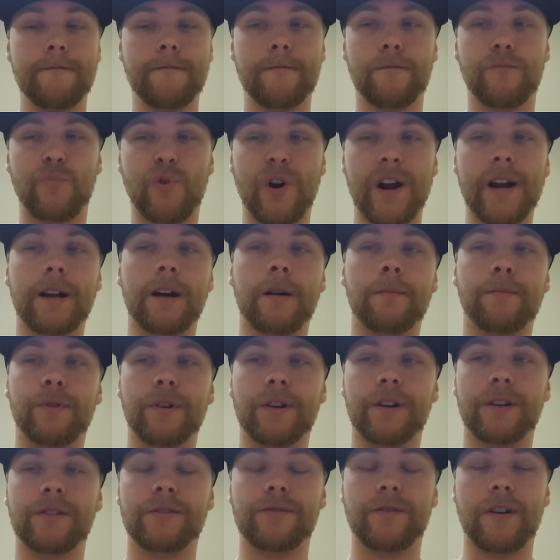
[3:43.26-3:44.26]
right upper
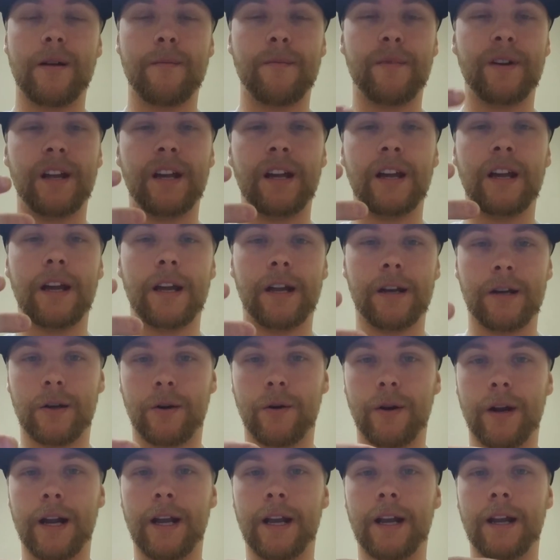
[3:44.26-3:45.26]
extremity
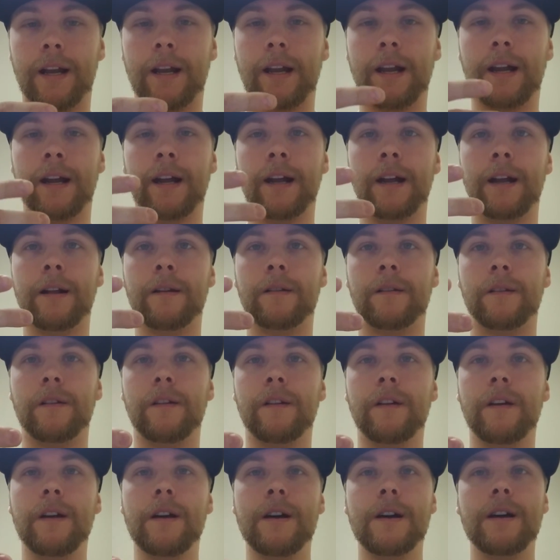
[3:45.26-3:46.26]
integrated,
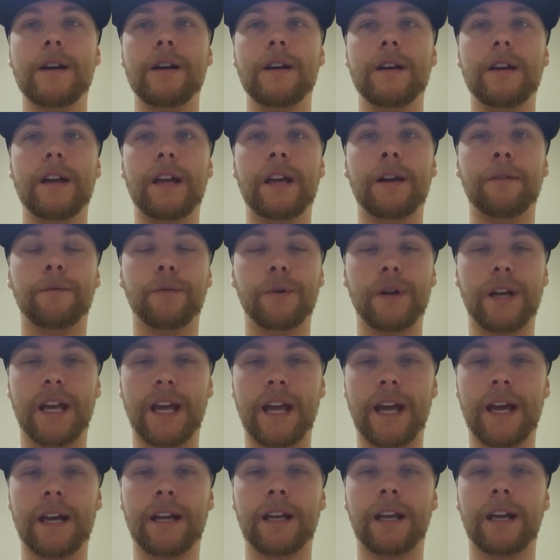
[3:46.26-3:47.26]
and if we
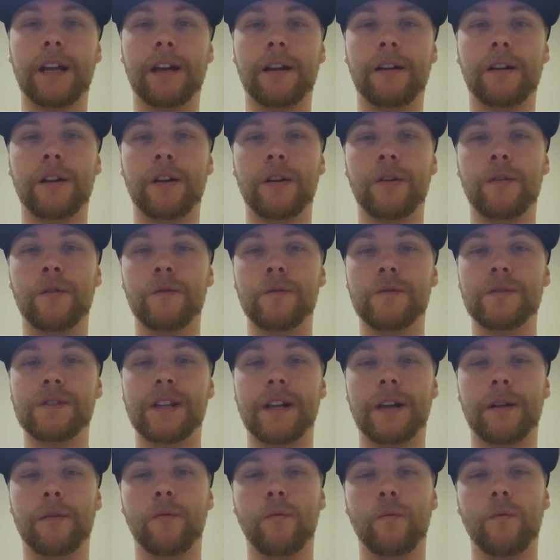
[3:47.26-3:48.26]
can get it used,
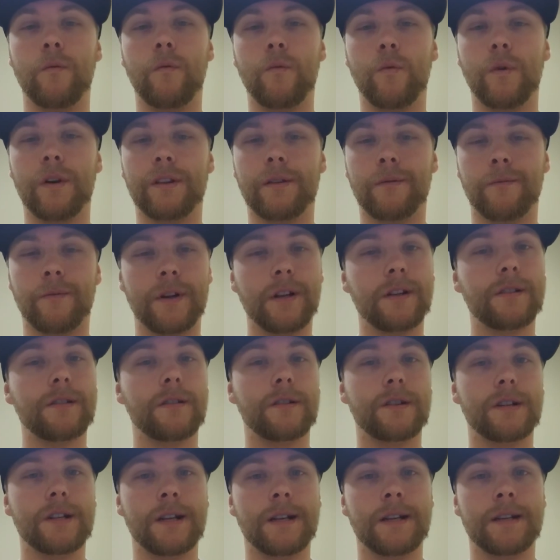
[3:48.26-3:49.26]
and what the
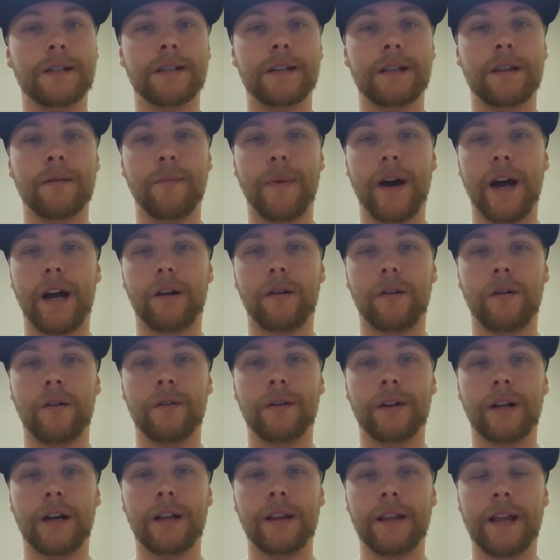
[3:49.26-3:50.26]
research is and the
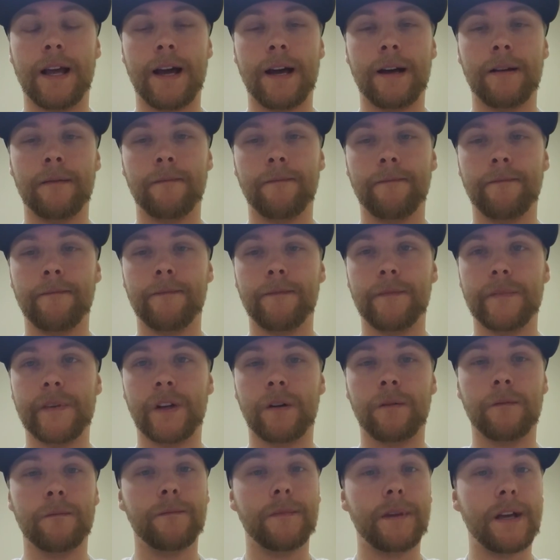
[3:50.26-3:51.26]
background on that.
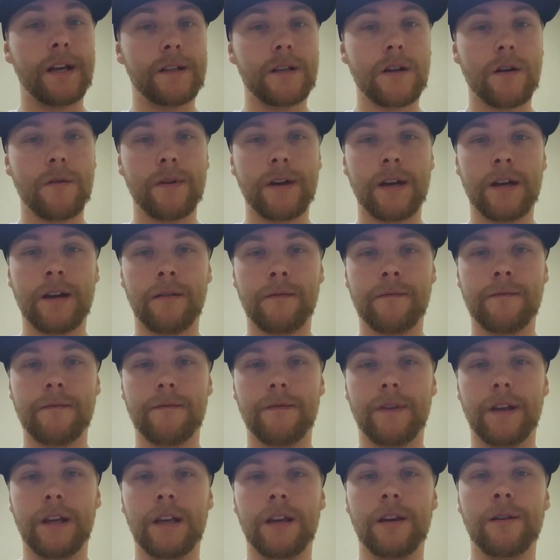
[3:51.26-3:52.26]
So that's all we have.
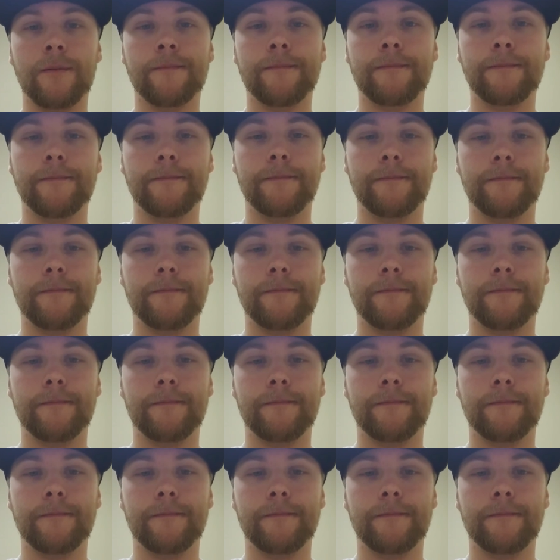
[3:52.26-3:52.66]
Thank you.